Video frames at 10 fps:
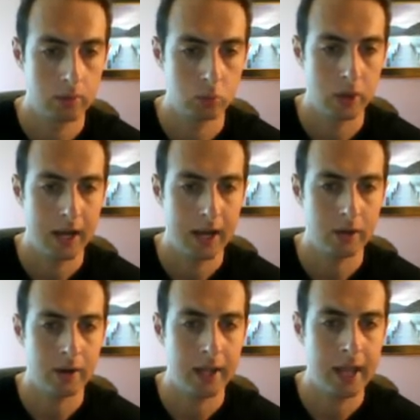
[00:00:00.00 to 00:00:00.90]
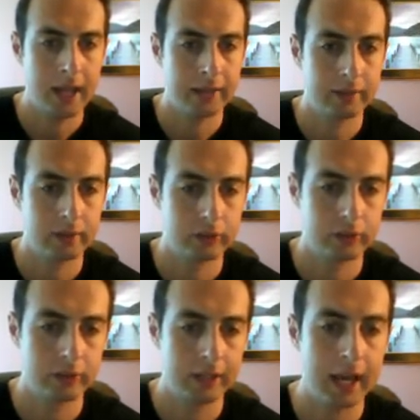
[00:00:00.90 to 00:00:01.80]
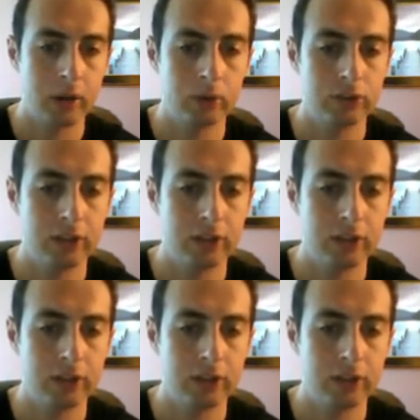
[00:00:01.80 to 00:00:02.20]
How do I handle this? Yeah, I don't see